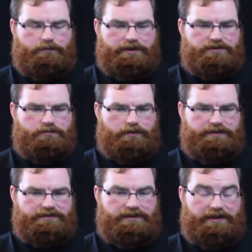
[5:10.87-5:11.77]
which
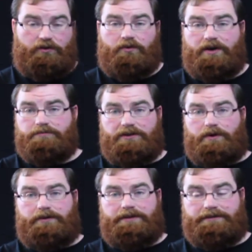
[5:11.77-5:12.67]
was incredibly
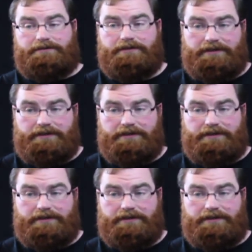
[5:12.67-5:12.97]
well hidden.